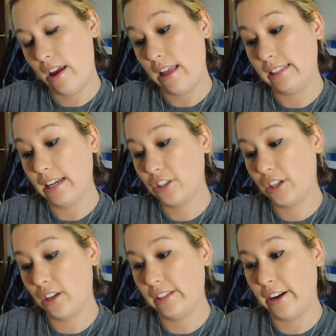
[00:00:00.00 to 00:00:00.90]

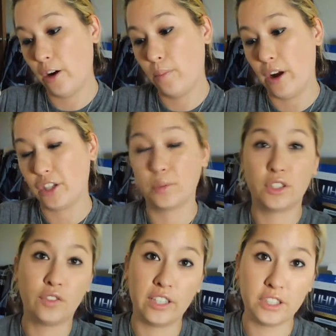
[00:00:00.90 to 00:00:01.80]
actually called the Airbrush,
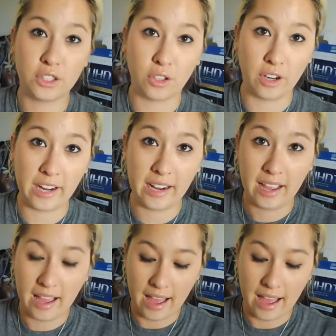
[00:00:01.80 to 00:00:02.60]
which, funny story,